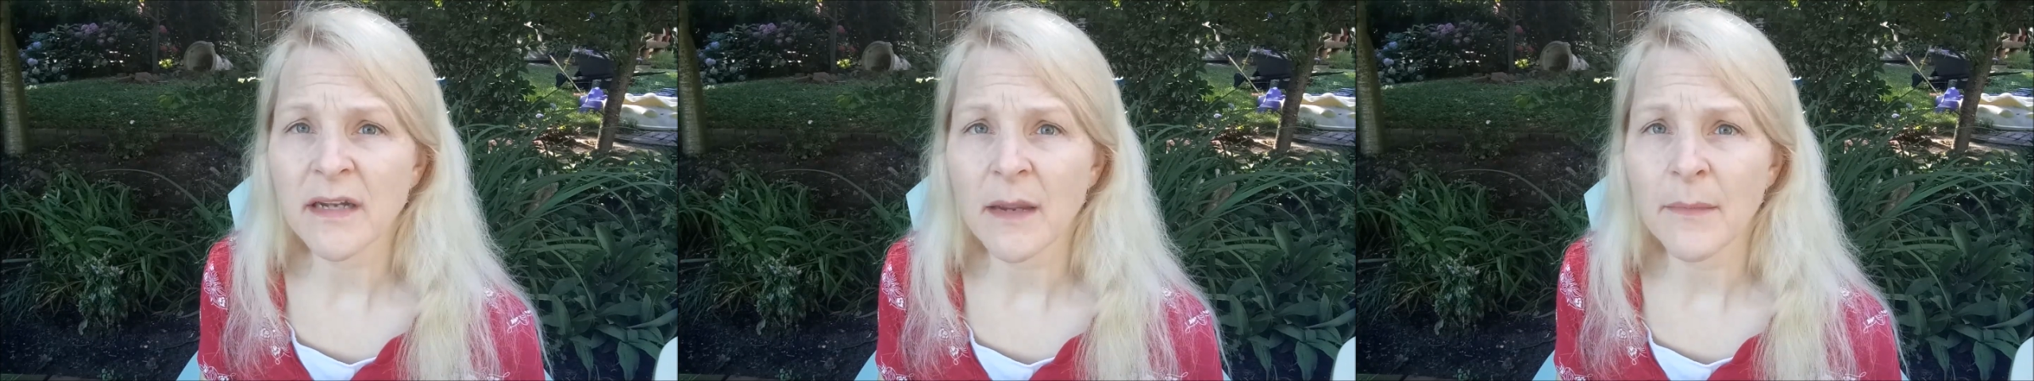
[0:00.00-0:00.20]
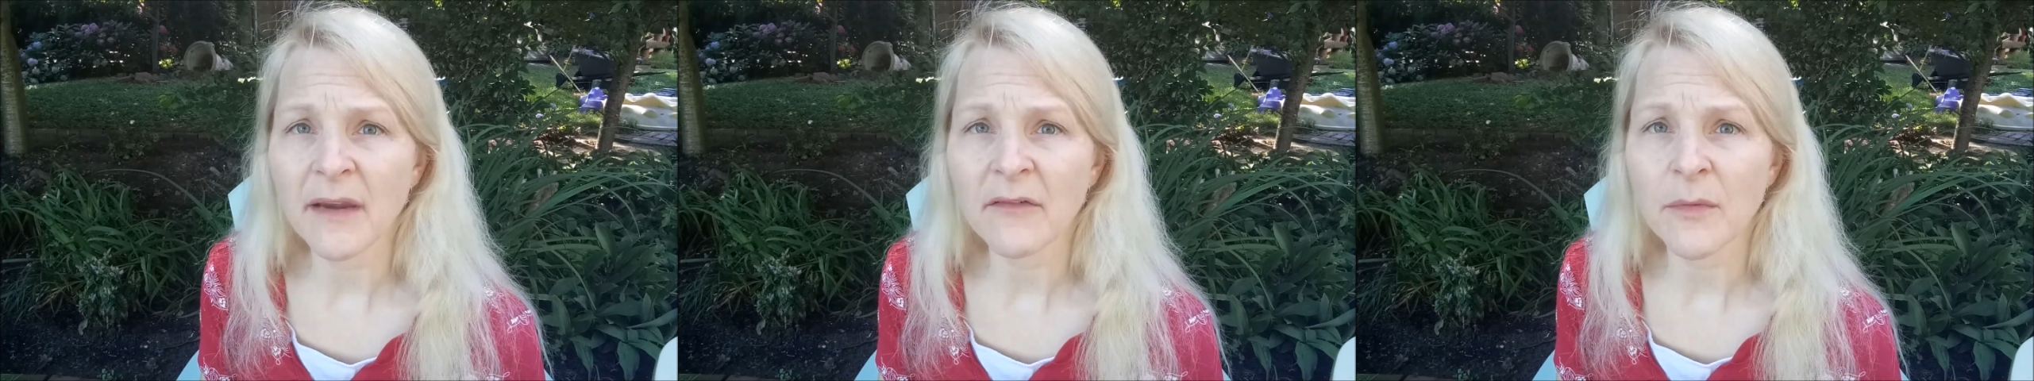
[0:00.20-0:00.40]

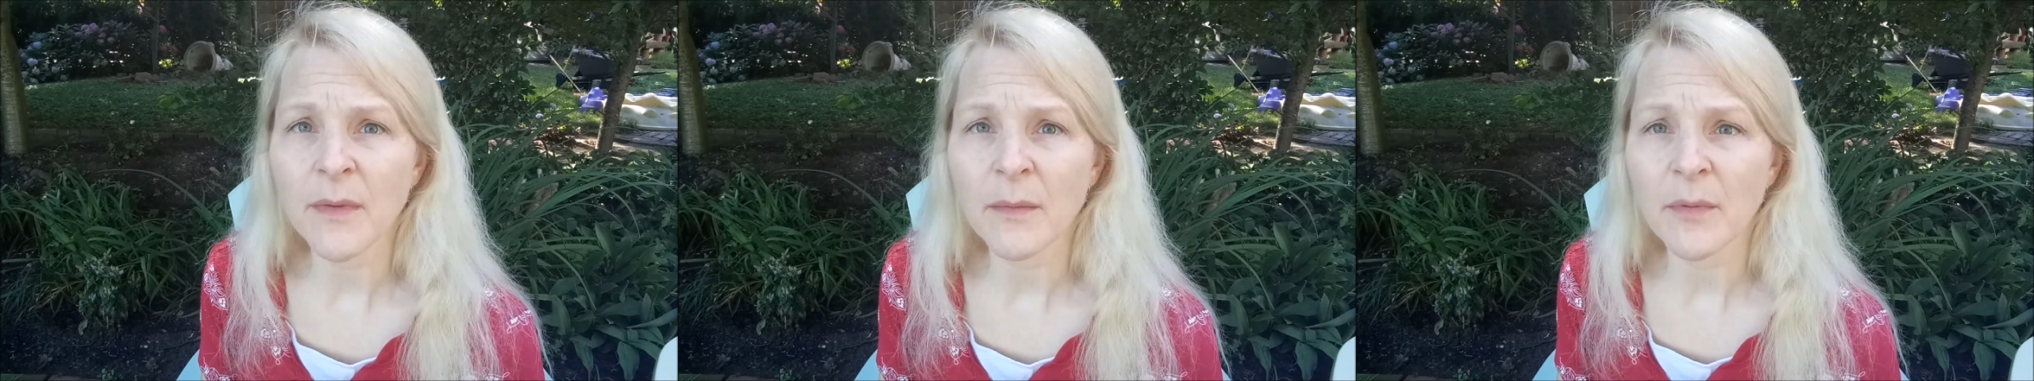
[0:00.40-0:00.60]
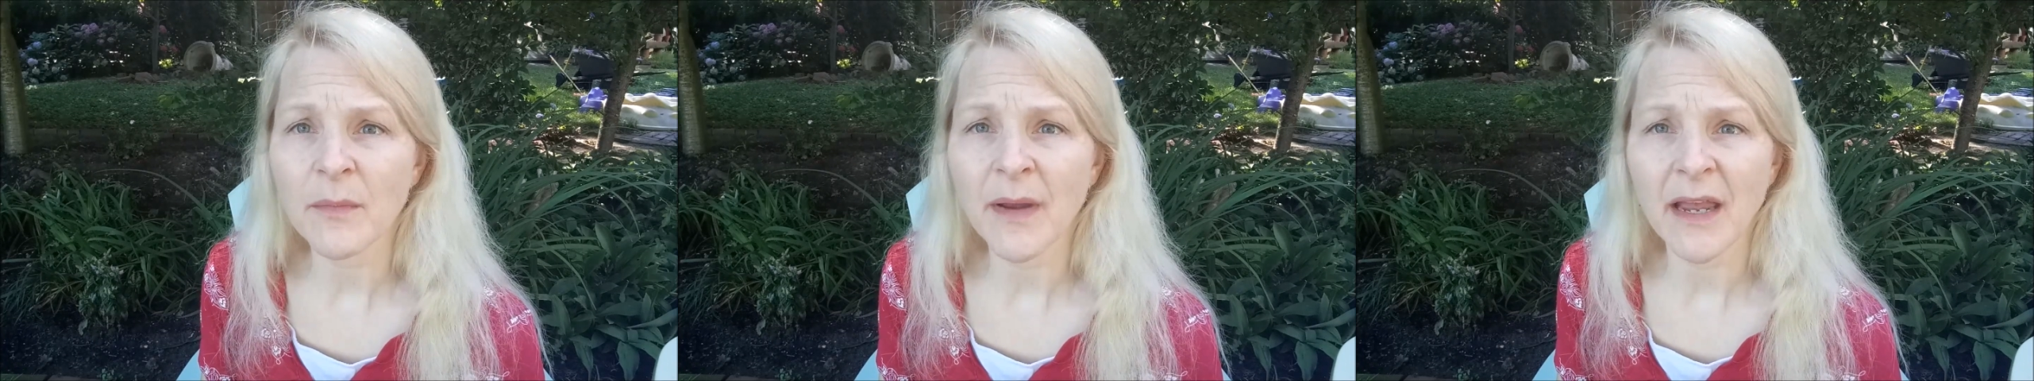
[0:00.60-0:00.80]
time I
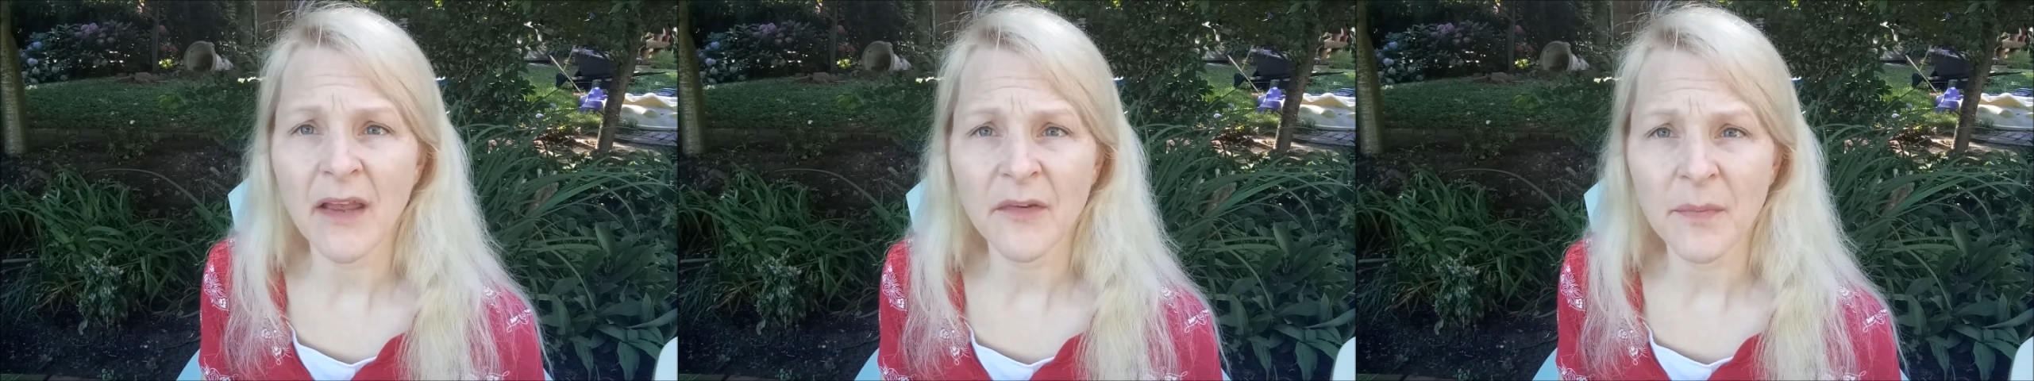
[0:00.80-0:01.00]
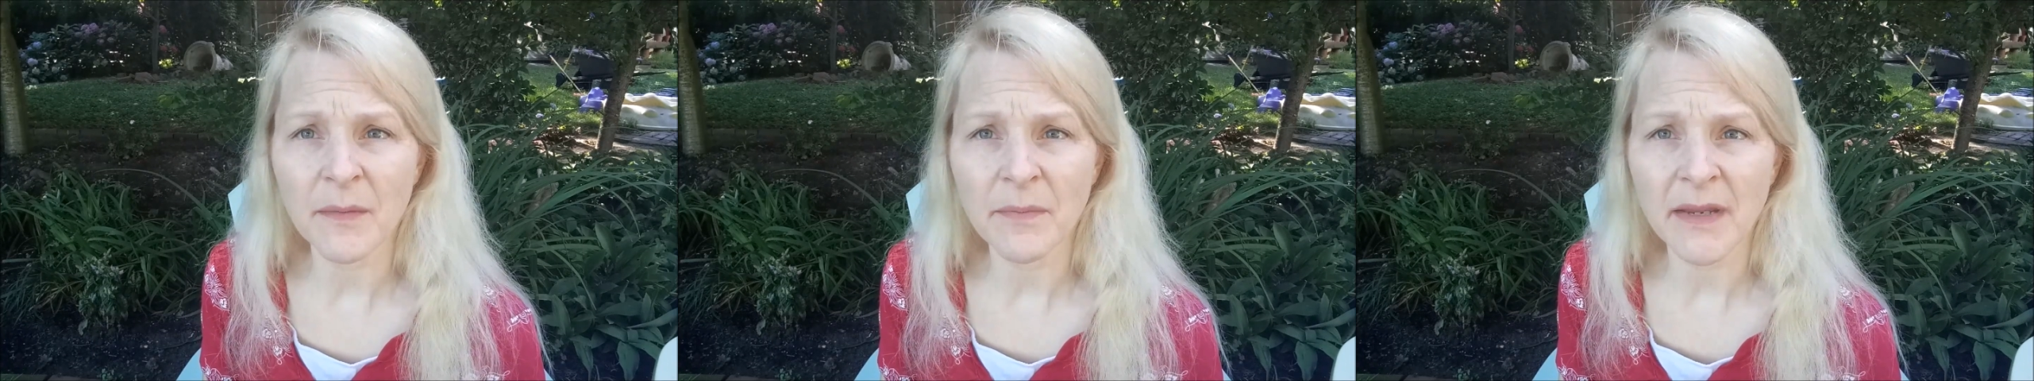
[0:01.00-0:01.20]
remember my
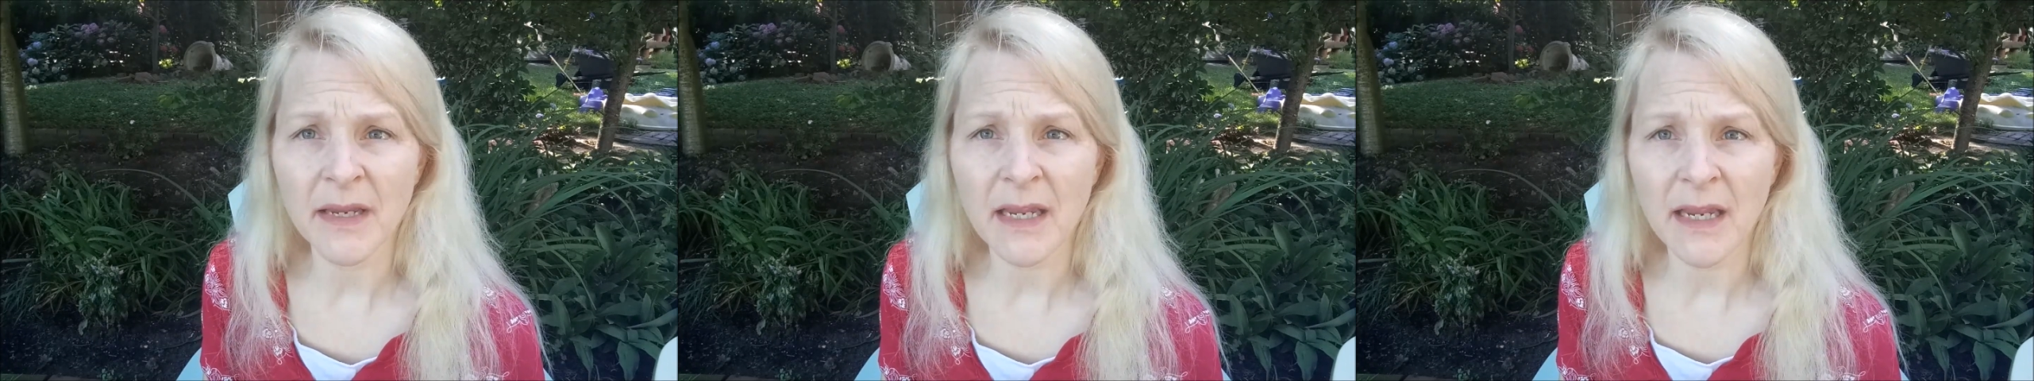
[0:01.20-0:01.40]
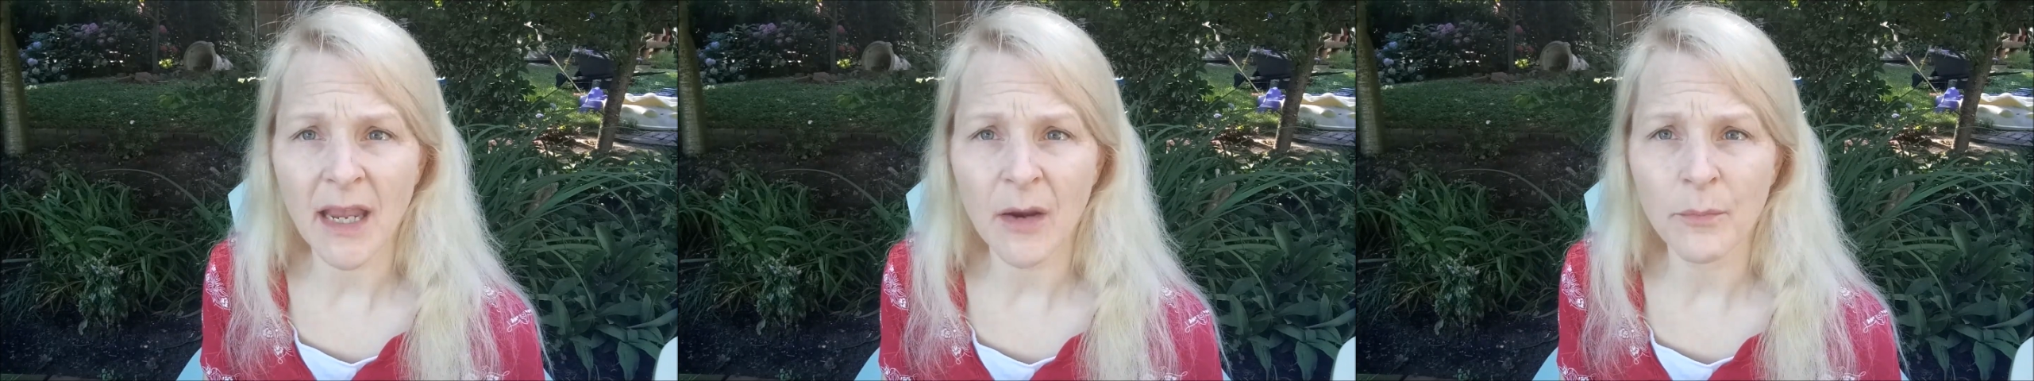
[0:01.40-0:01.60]
husband
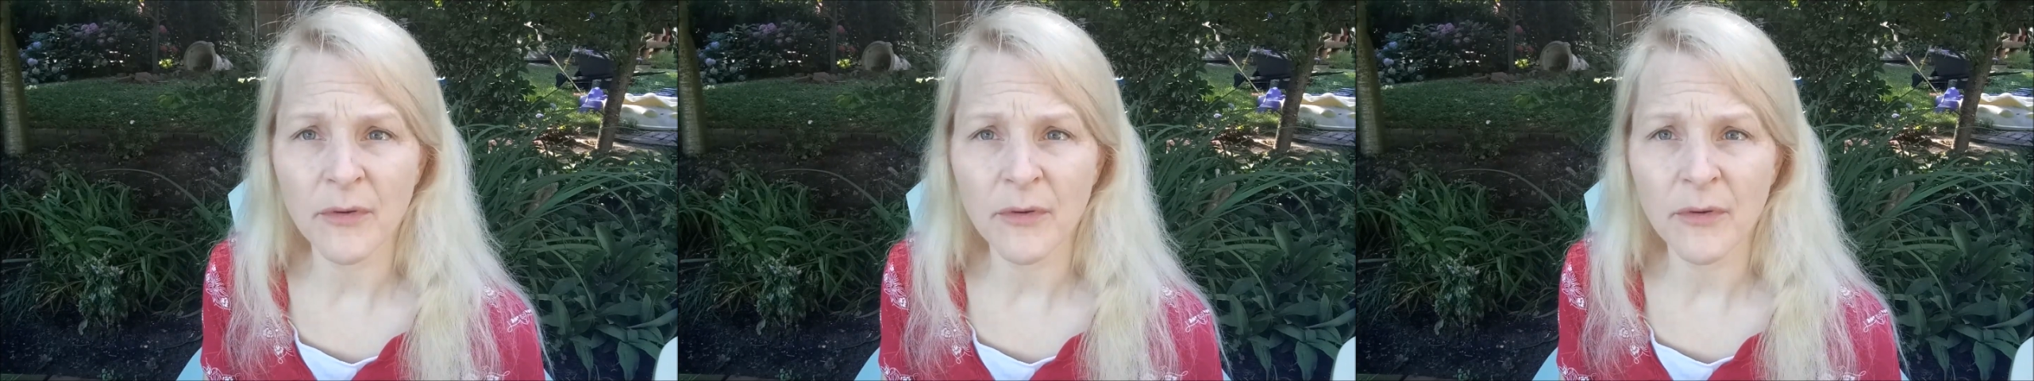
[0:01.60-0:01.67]
picking out